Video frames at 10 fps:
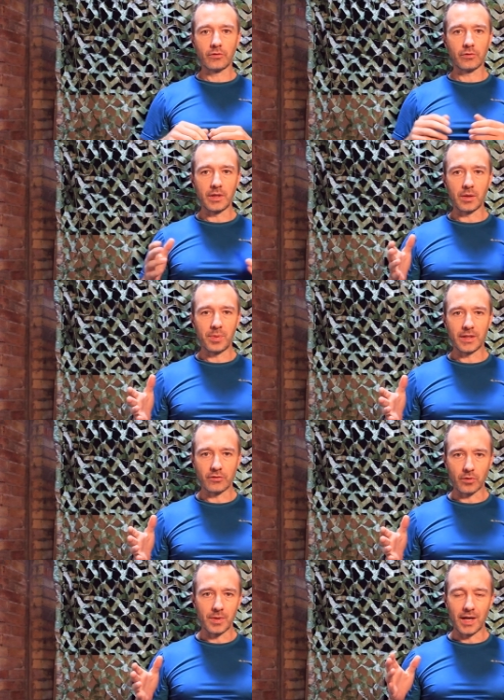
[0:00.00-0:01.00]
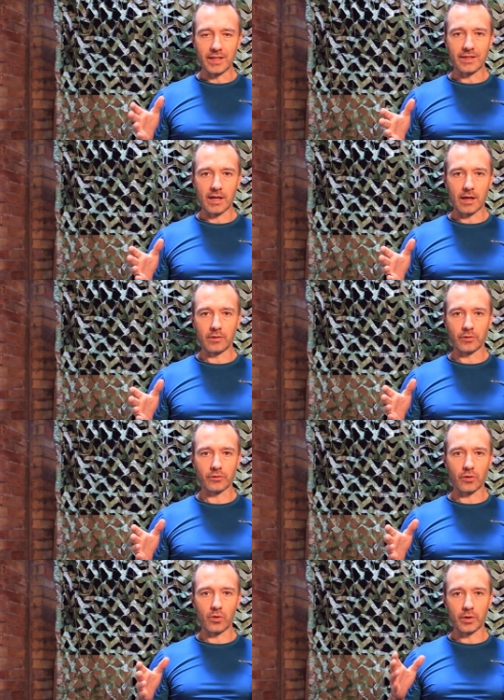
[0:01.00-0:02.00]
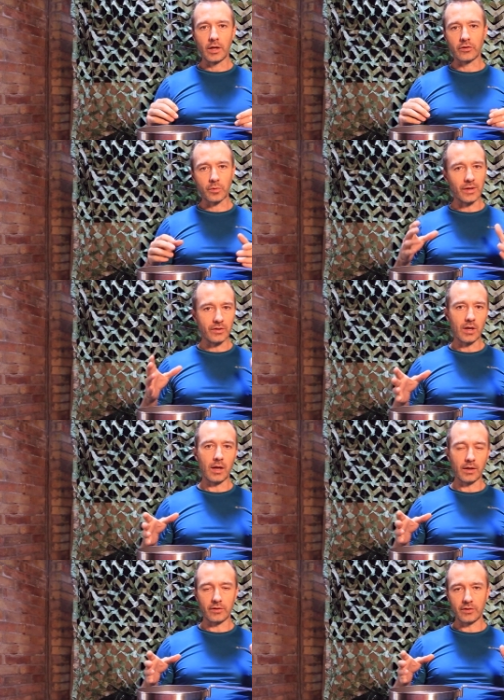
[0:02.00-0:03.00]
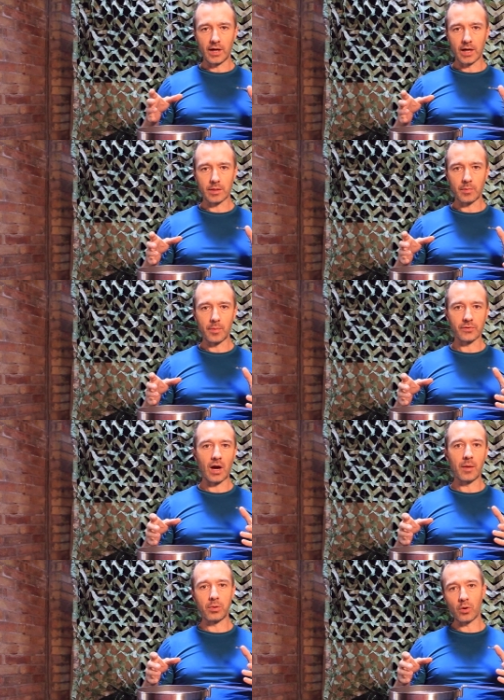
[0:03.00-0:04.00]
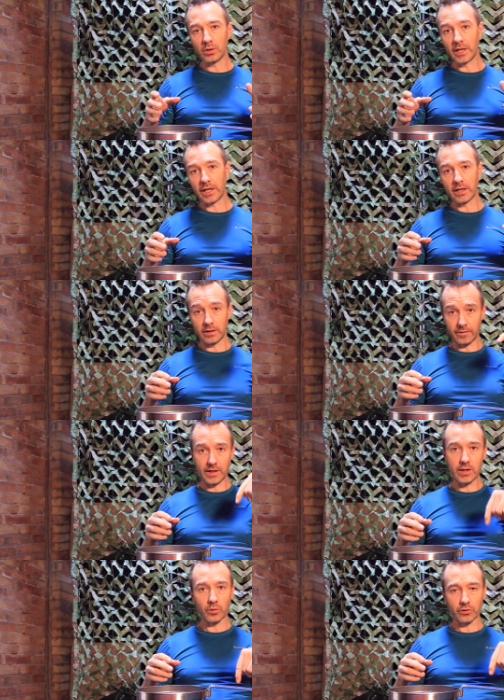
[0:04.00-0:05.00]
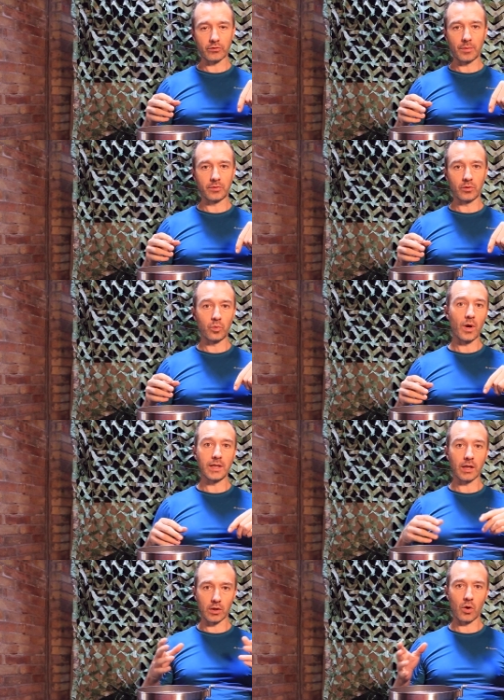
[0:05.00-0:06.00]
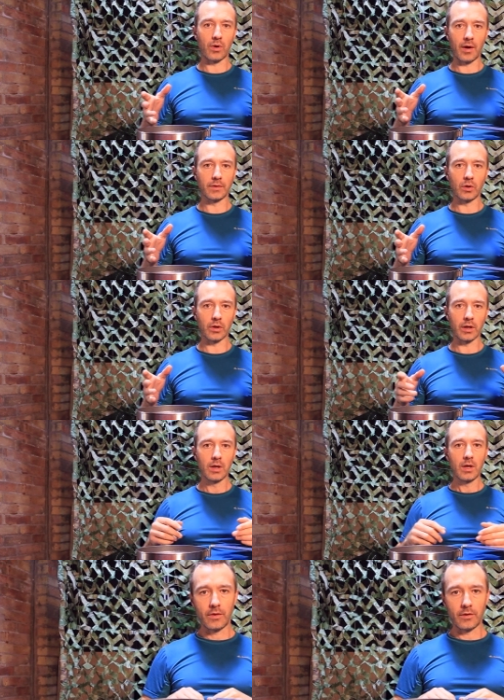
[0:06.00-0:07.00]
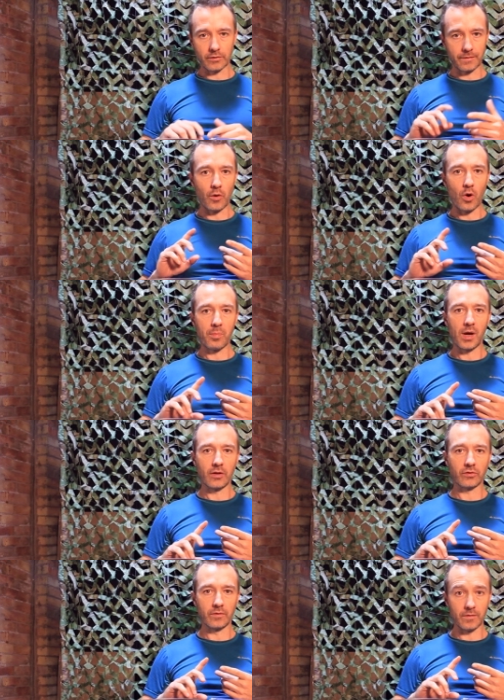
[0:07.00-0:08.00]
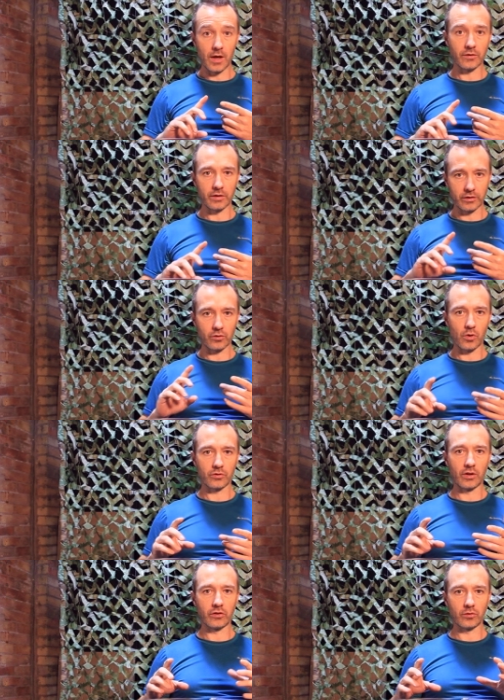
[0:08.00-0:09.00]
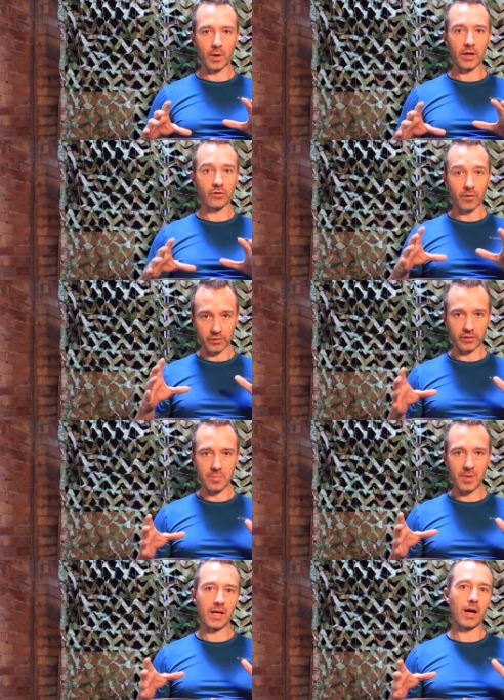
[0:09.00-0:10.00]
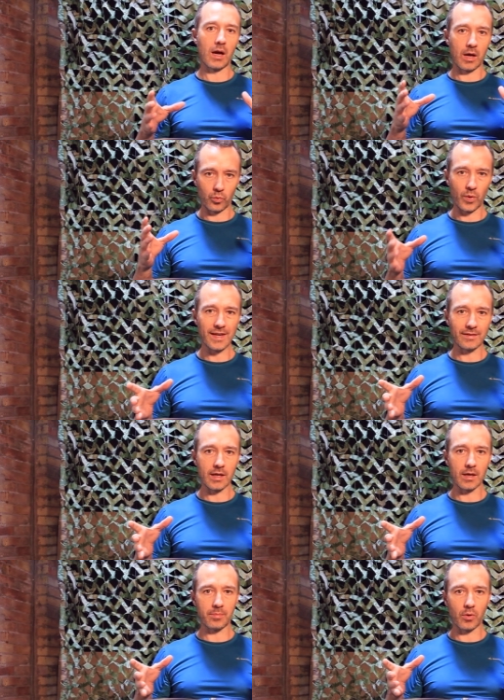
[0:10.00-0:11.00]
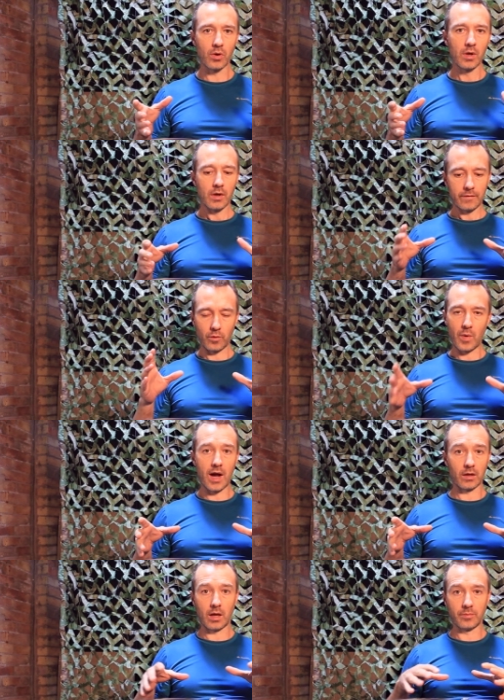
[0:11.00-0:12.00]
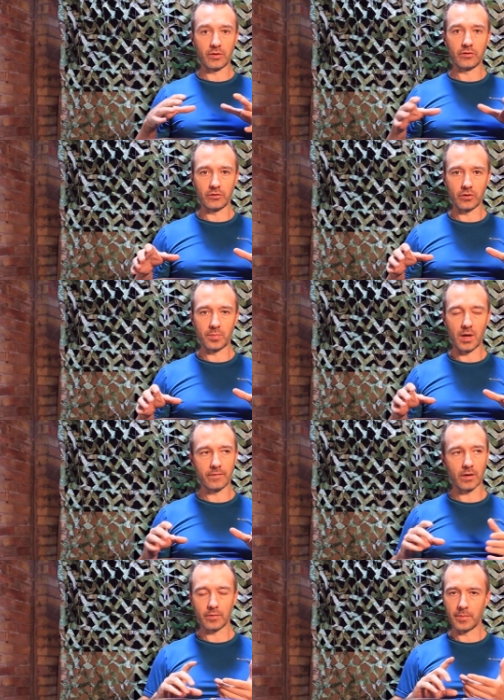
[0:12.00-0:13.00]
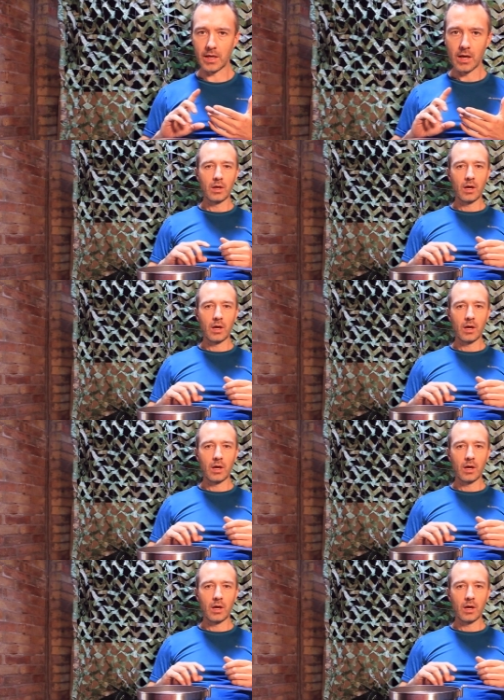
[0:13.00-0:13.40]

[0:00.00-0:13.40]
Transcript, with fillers: So you can pick this up in any Decathlon store. It's 29 99 at the moment. I'll put a link in the video description where you can go and have a look at it. There's a four person version of this cook set as well. It's obviously bigger and weightier, but for wild camps, this is just perfect for me.